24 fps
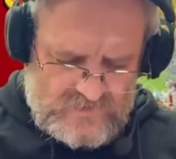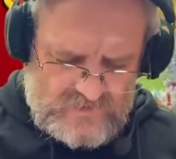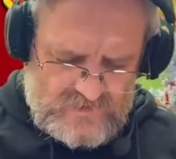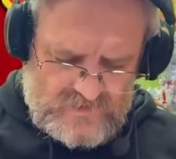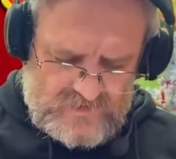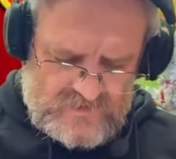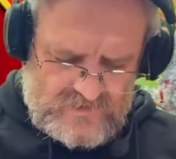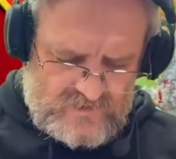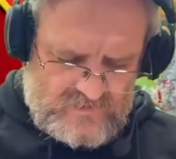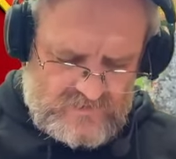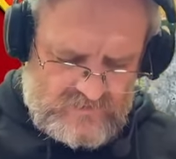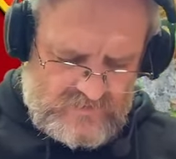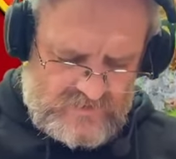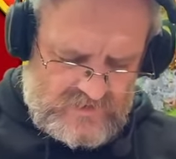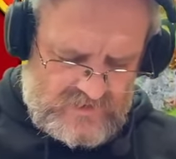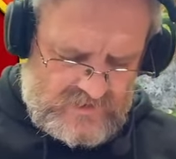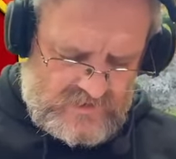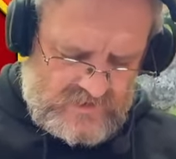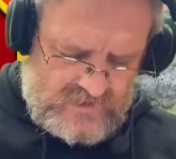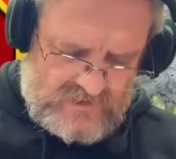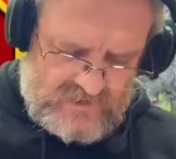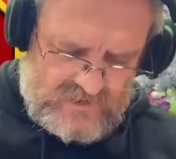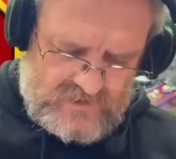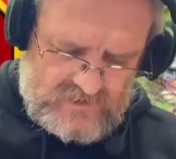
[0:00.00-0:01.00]
Is there
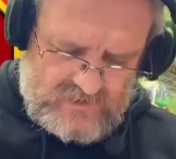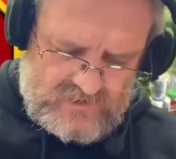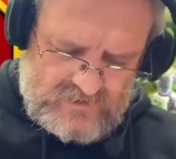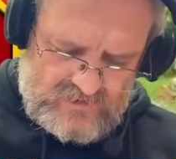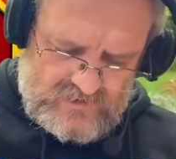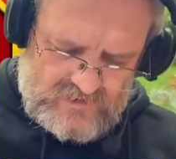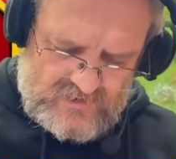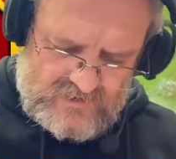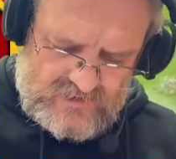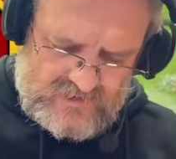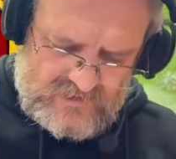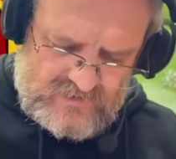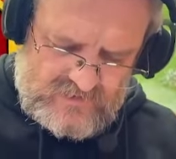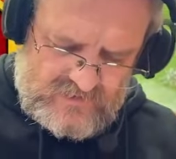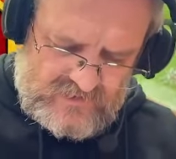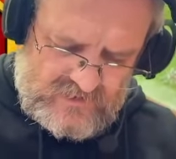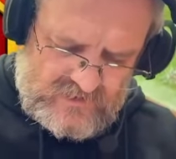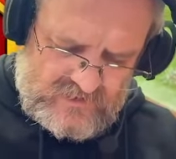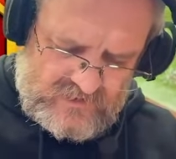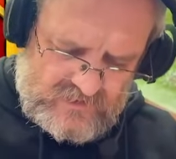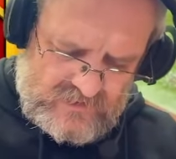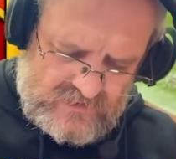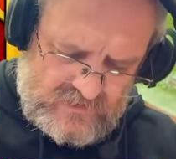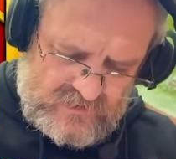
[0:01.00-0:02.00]
any
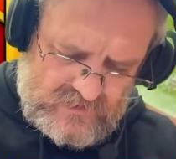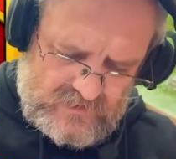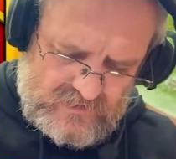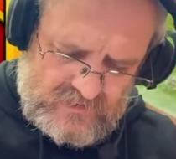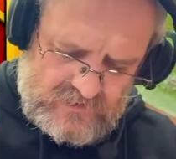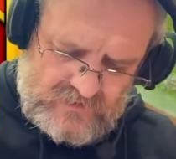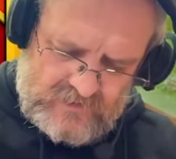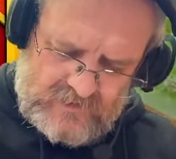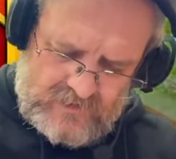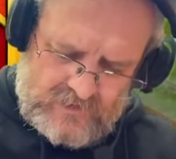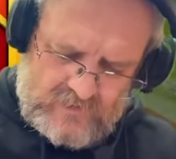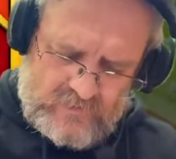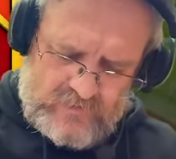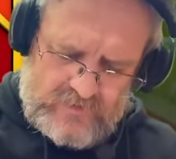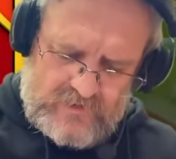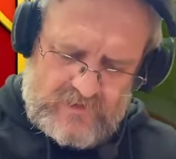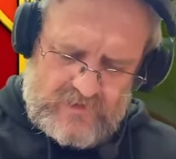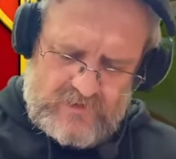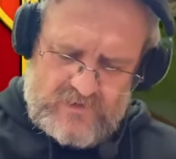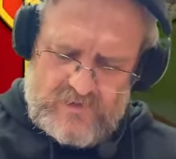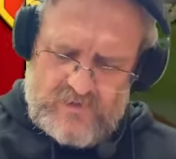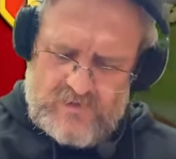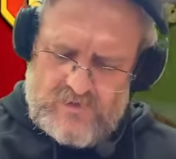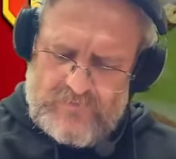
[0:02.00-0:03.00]
glycerine? There we
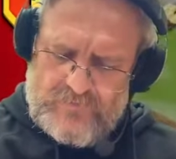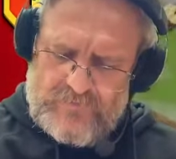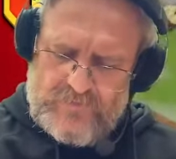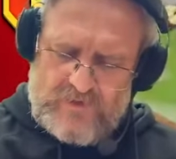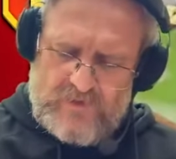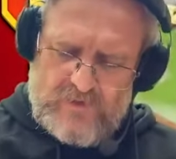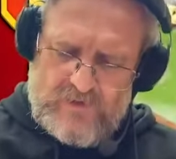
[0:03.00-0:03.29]
go.